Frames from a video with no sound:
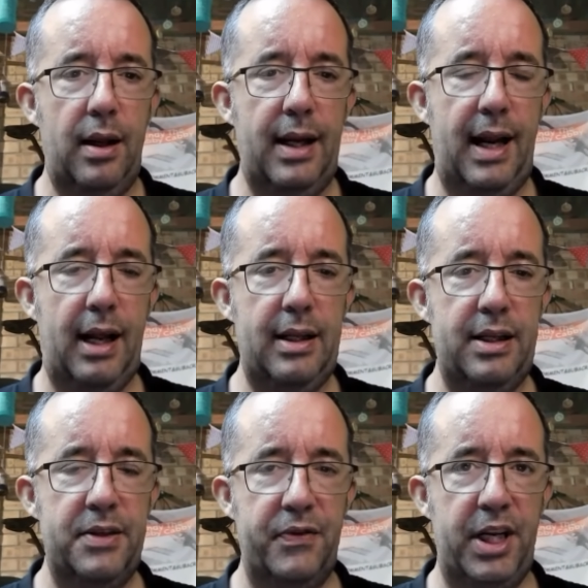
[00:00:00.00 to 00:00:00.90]
Now,
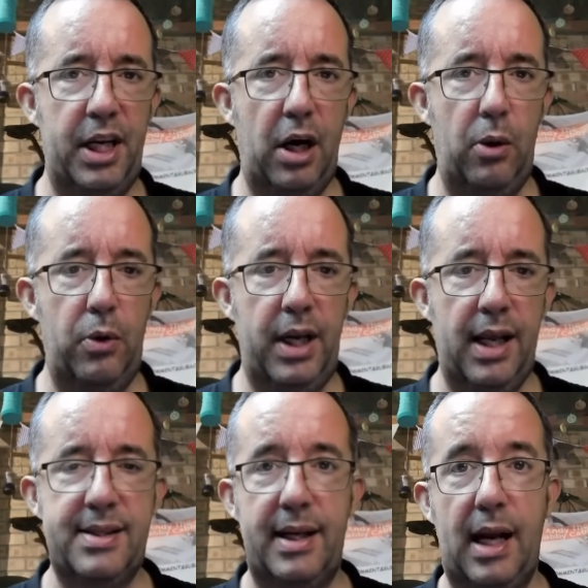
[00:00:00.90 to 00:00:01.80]
this video
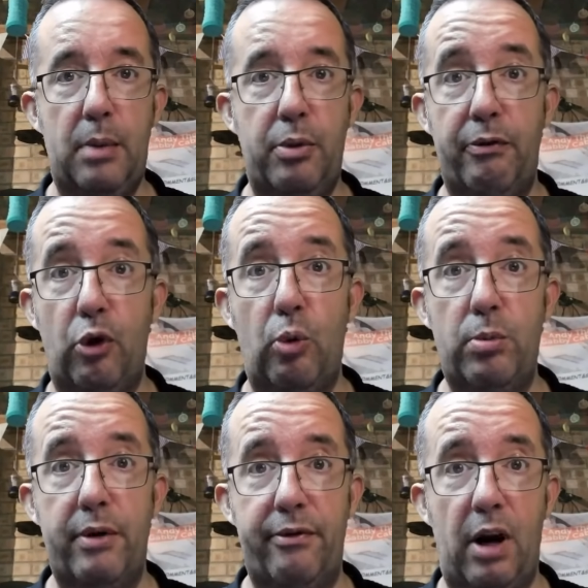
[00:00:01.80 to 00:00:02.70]
yesterday
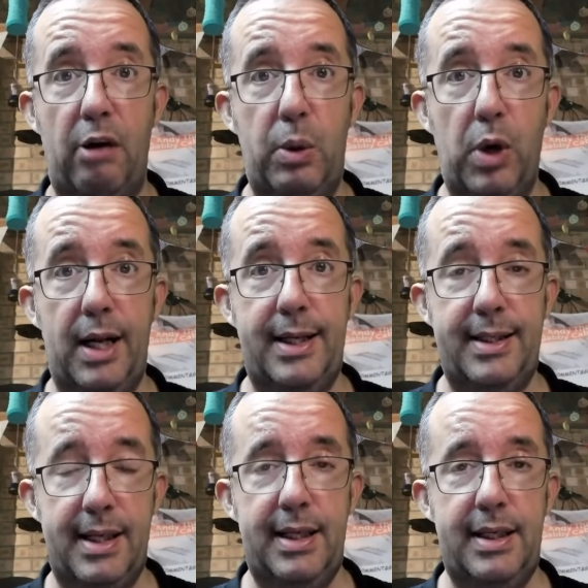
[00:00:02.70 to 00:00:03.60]
performed very well
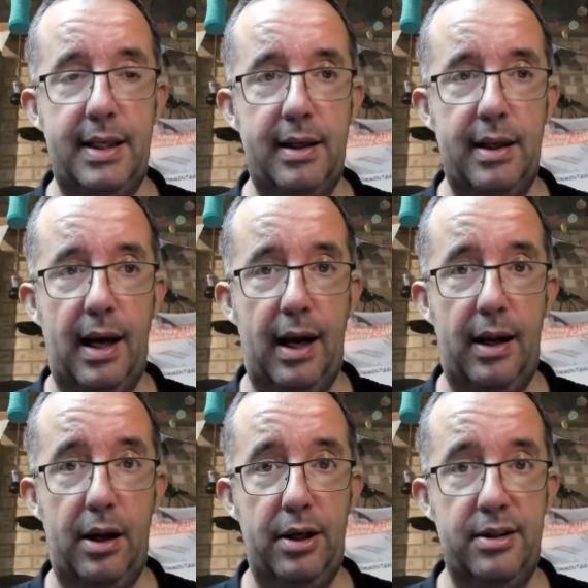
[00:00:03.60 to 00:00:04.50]
indeed,
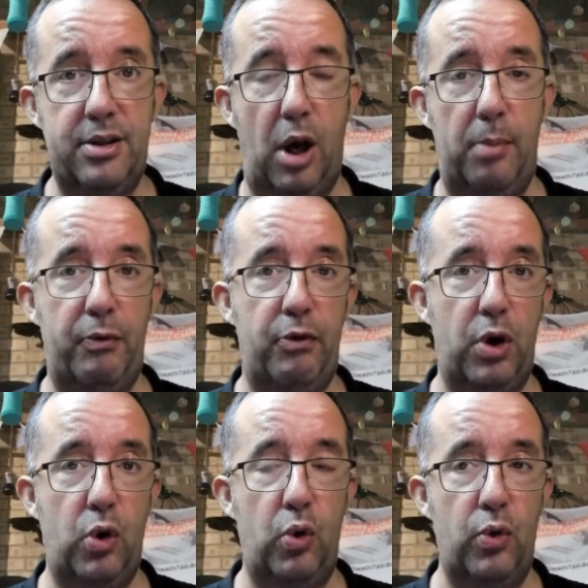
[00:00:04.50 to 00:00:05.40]
and at time of
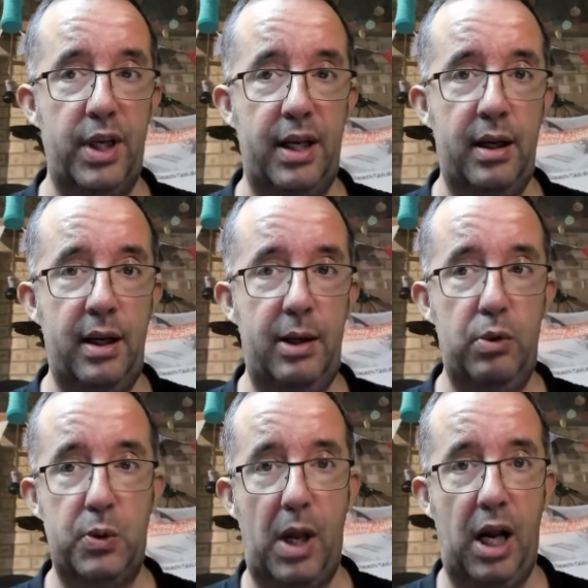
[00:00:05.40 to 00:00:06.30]
recording, it
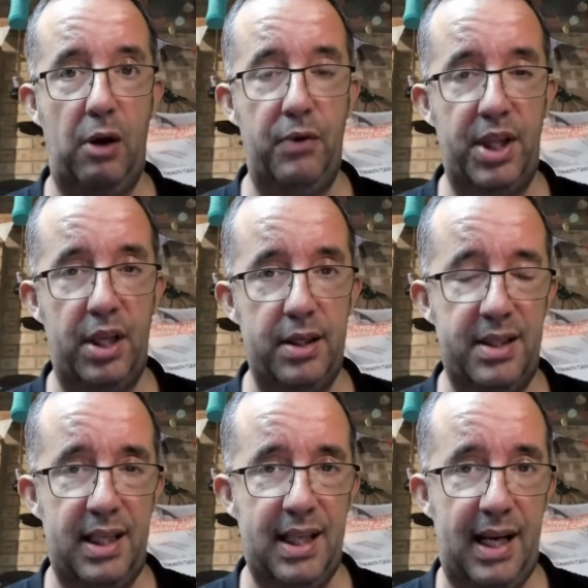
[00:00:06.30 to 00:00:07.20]
was well over
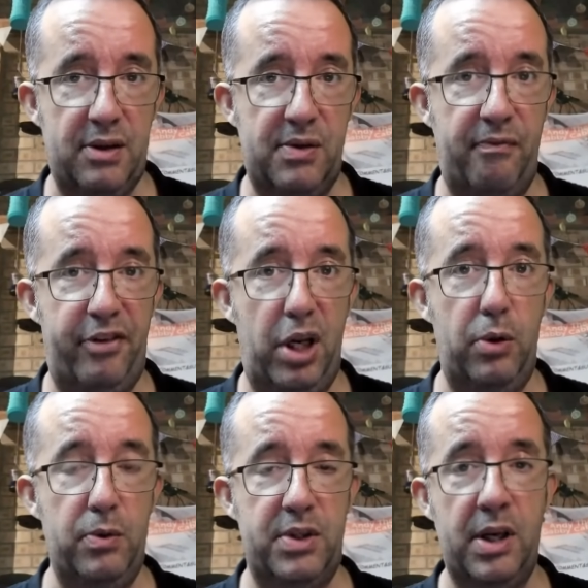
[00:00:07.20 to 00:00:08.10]
30,000
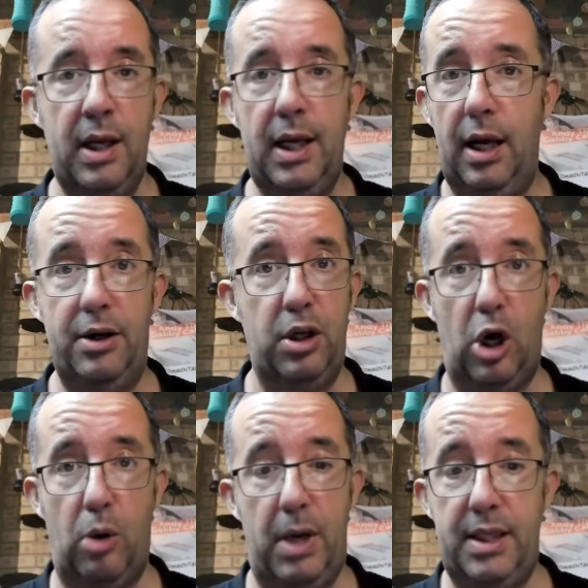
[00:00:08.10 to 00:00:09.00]
views, and the
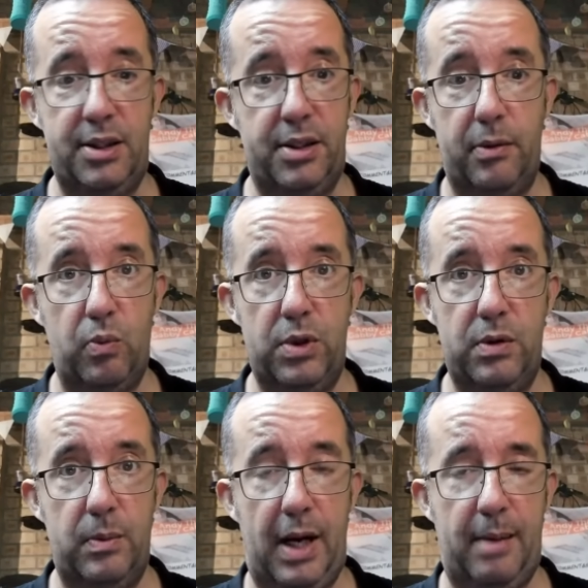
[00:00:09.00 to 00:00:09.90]
comments
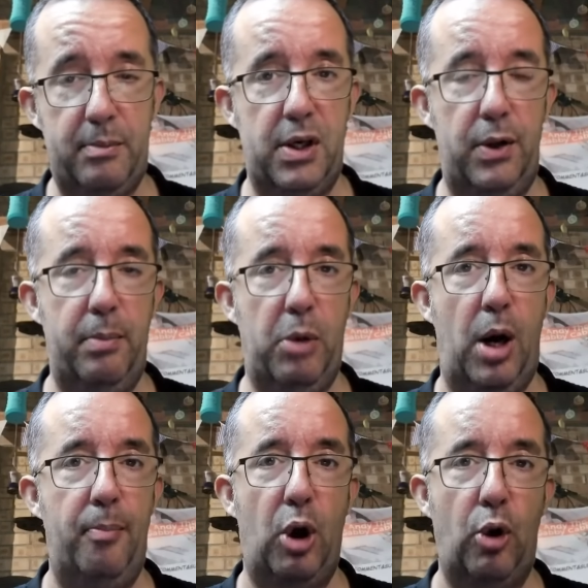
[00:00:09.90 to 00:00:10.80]
were absolutely
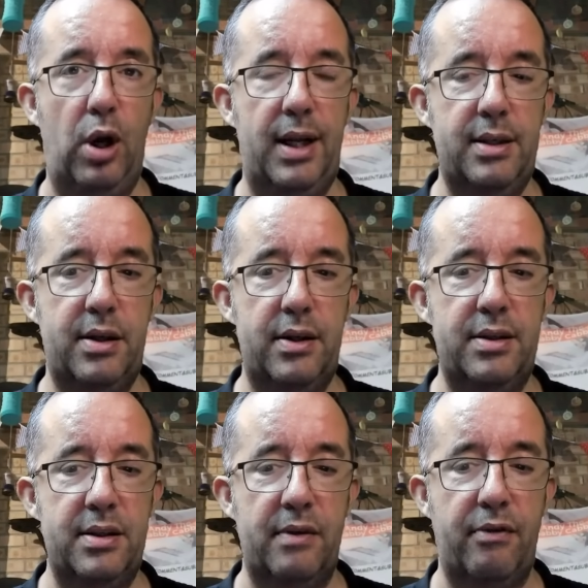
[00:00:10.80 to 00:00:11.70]
mind-boggling, so
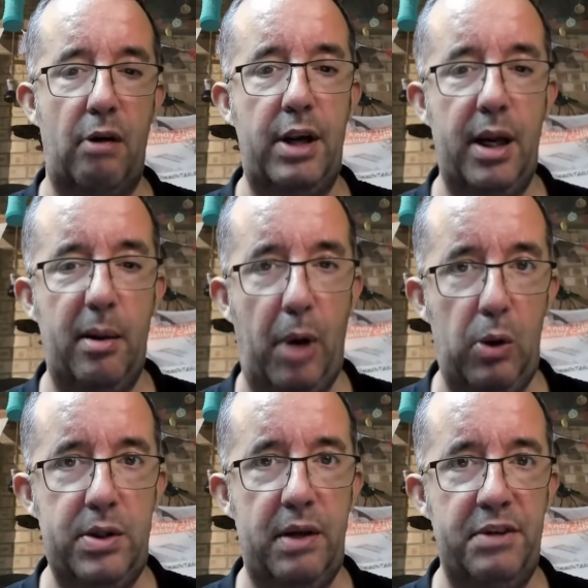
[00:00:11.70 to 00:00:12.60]
this is a very
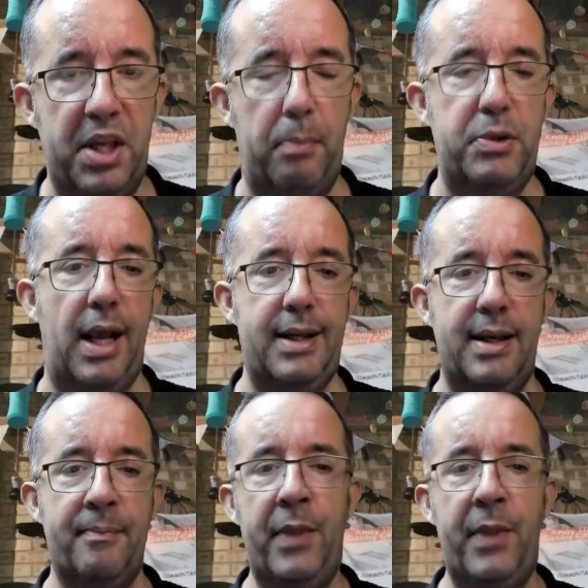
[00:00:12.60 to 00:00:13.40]
emotive subject.